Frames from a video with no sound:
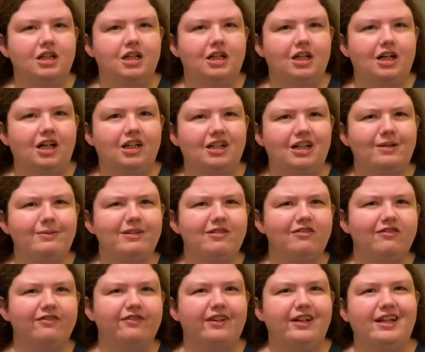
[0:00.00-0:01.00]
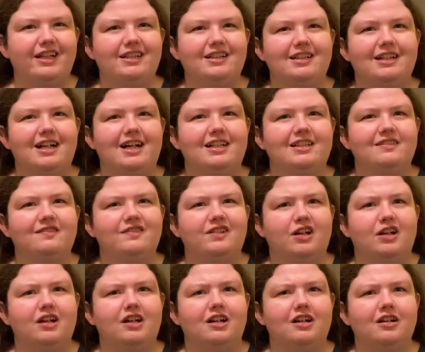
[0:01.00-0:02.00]
A lot of people think that if
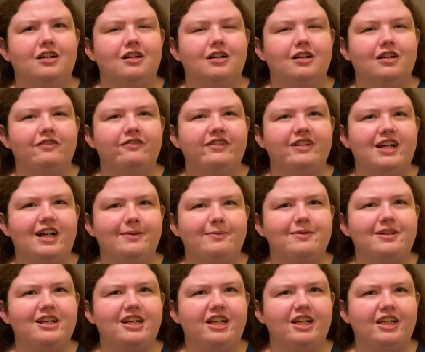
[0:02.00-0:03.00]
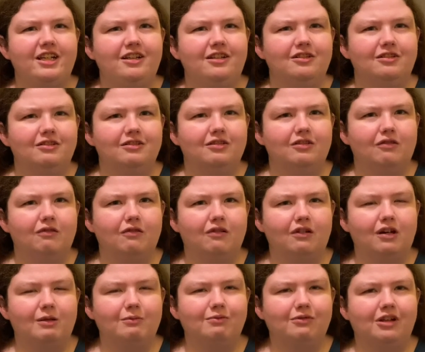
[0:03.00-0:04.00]
you're a VIP
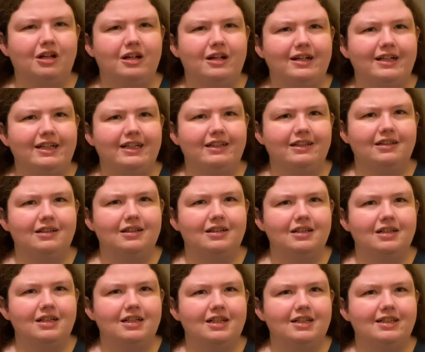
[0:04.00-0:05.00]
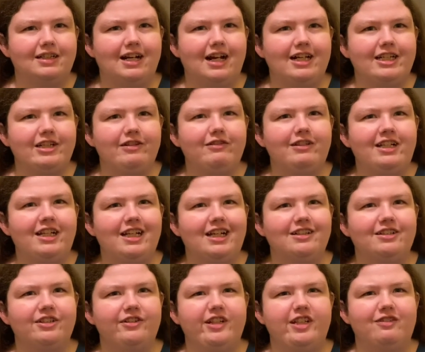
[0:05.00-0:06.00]
or blind, that you can't
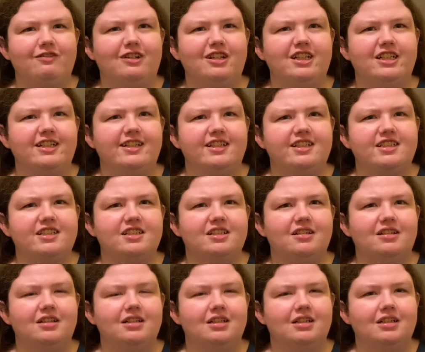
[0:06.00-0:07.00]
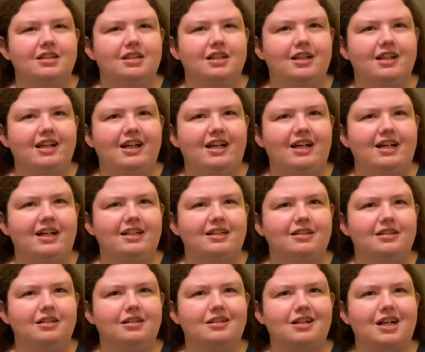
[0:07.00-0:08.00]
do these readings. That
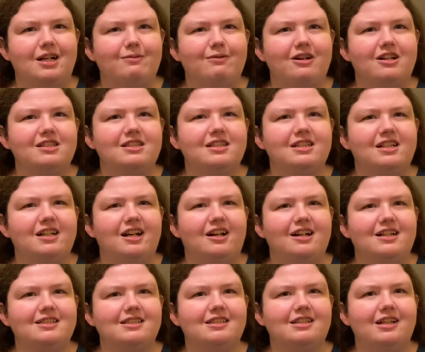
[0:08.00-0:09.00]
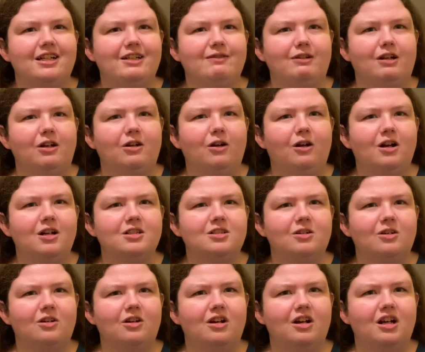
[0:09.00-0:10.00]
another person here has to tell you what the cards
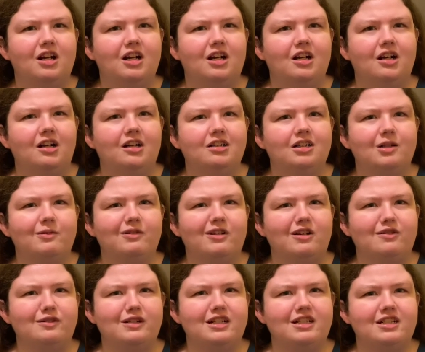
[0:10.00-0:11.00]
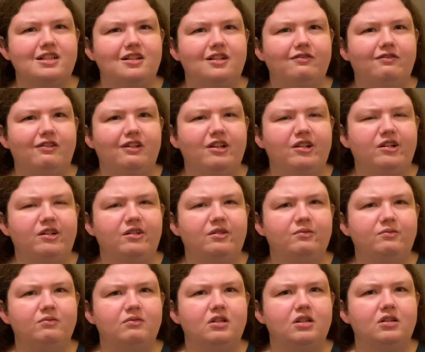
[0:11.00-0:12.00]
are, their interpretation of
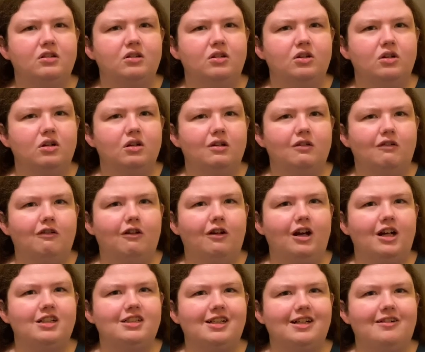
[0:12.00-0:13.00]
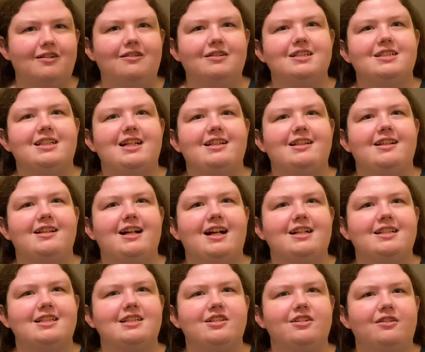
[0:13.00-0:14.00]
them, or in general, just take stats
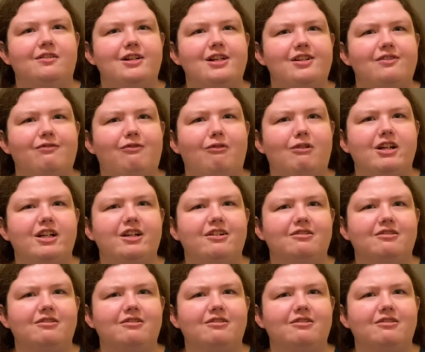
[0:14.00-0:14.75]
and do the readings for you.